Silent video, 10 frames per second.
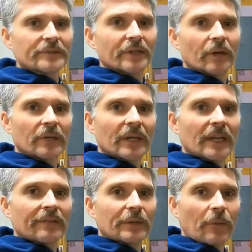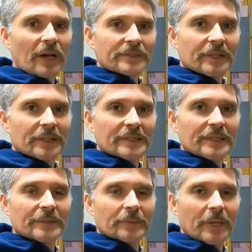So if you're watching this
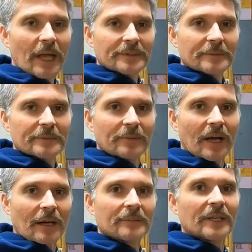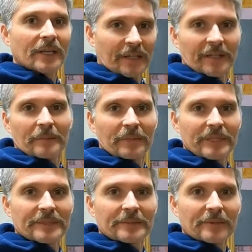and you're not subscribed,
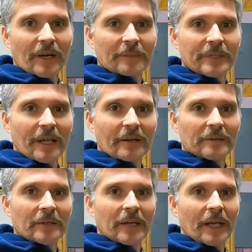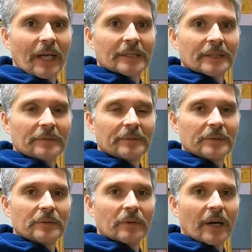please subscribe now. And if
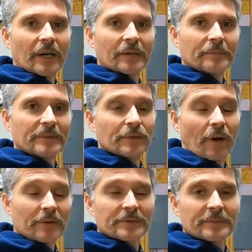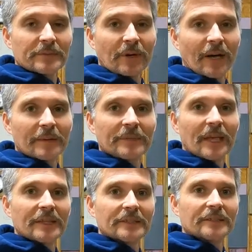you are subscribed
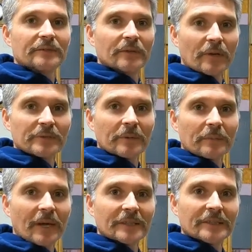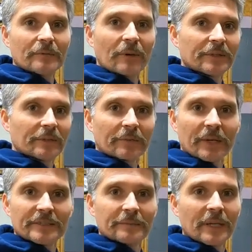and you know somebody, one of your
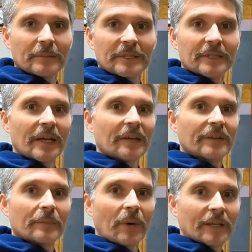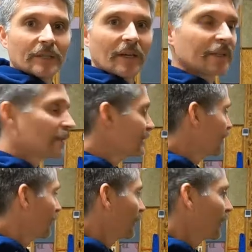friends maybe, that might like
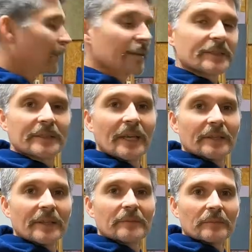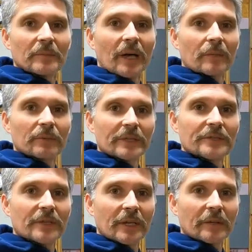stuff like this, then please
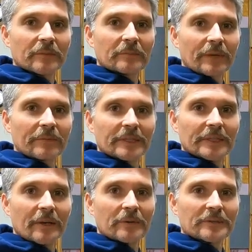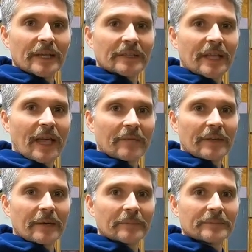share my videos and have
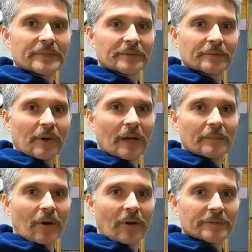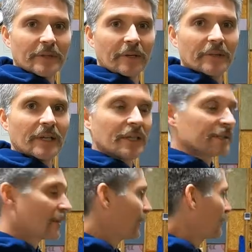them subscribe also.
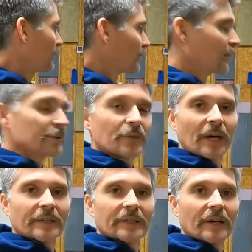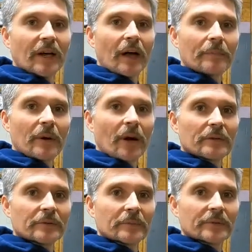So we're really trying to up
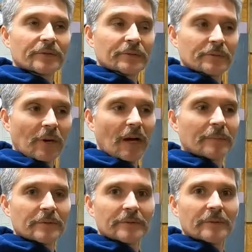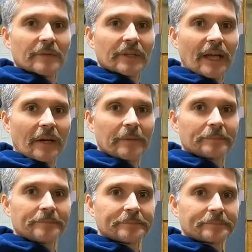our subscribers count
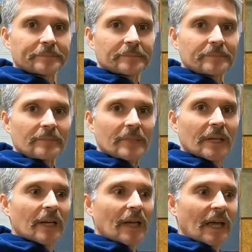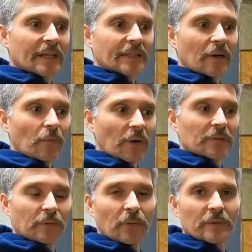and
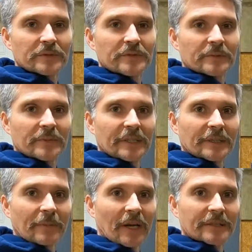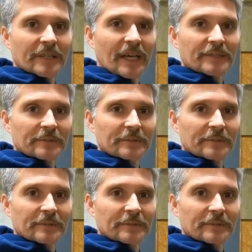work towards getting monetized.